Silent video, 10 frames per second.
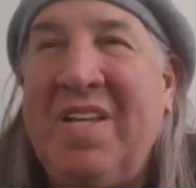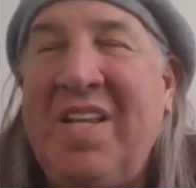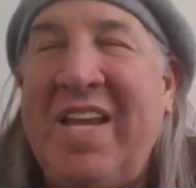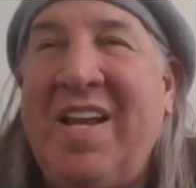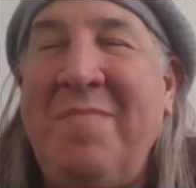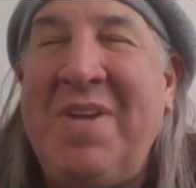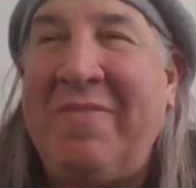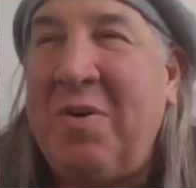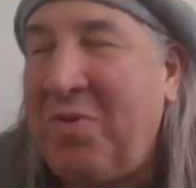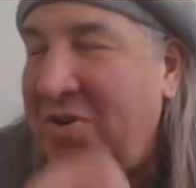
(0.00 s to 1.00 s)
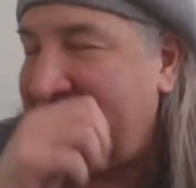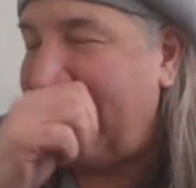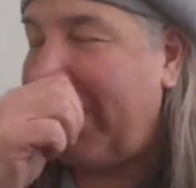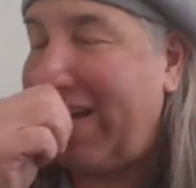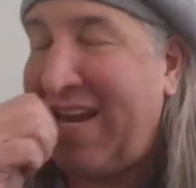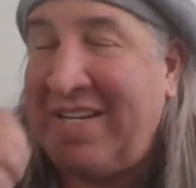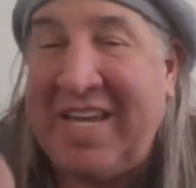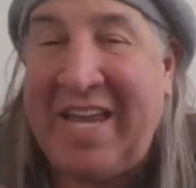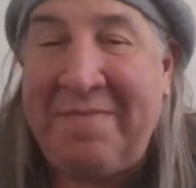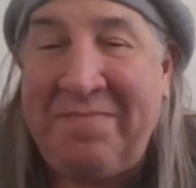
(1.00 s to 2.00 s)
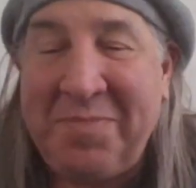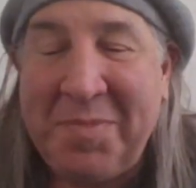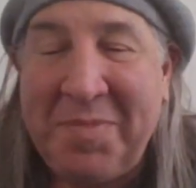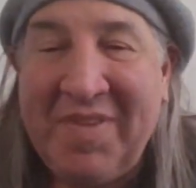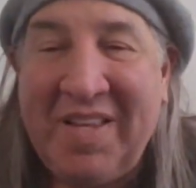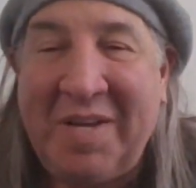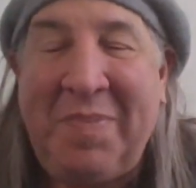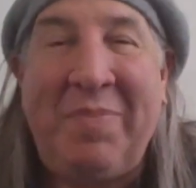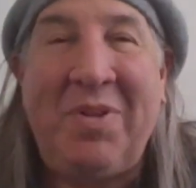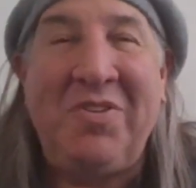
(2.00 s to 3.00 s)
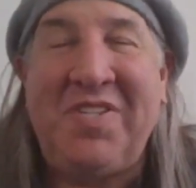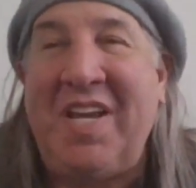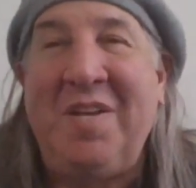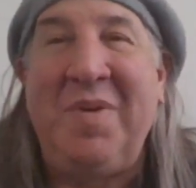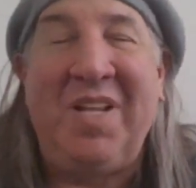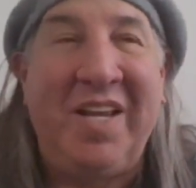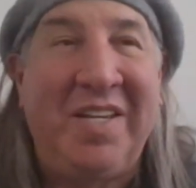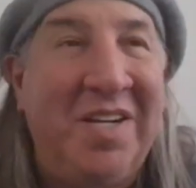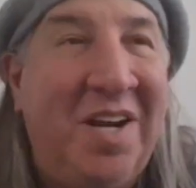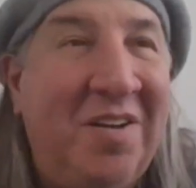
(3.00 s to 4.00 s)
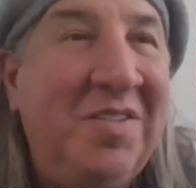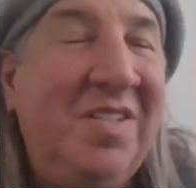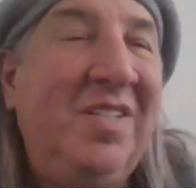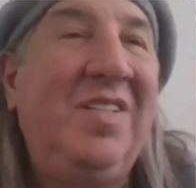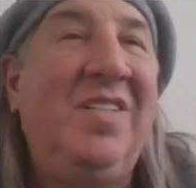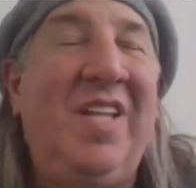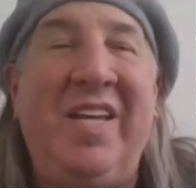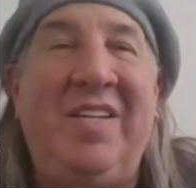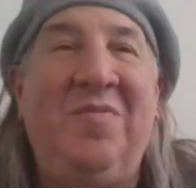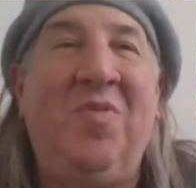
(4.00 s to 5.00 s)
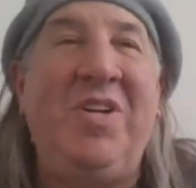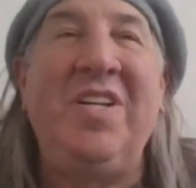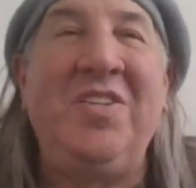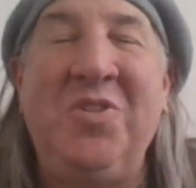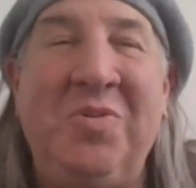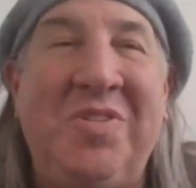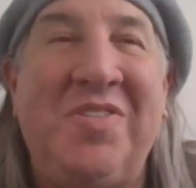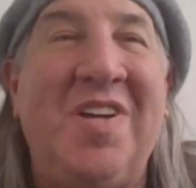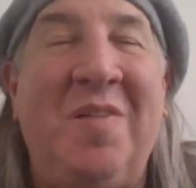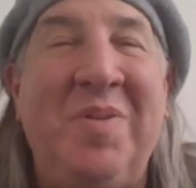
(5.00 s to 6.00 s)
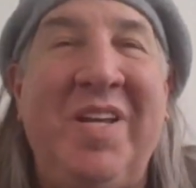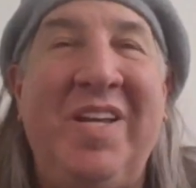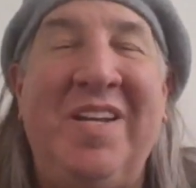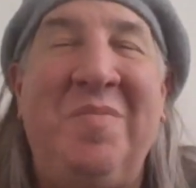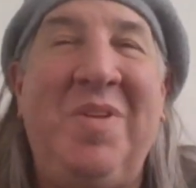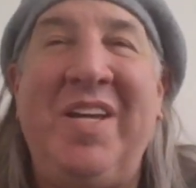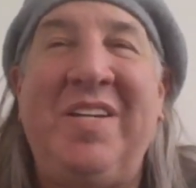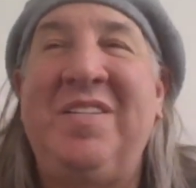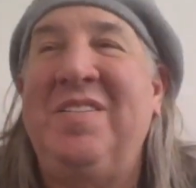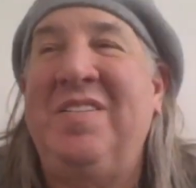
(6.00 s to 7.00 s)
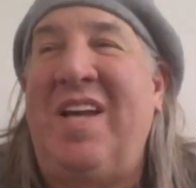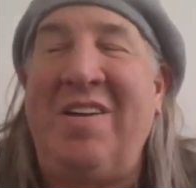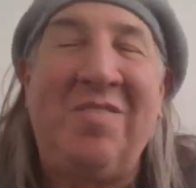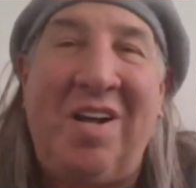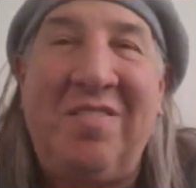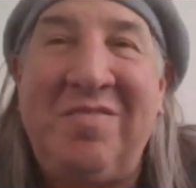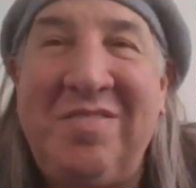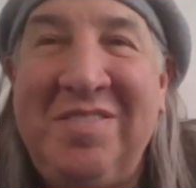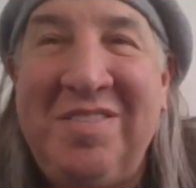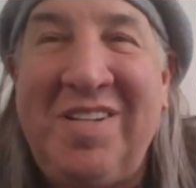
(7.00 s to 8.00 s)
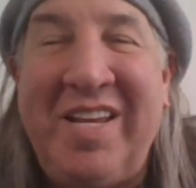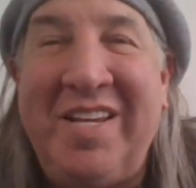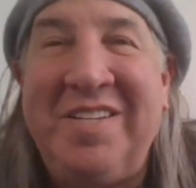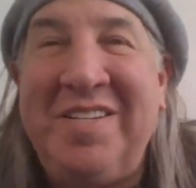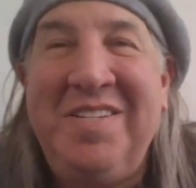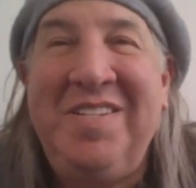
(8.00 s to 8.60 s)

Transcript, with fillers: like I'm never a person with an end game. Like okay. people always say to me, like, you know, like, what are you gonna do with this company? And I'm like, I don't know. Like,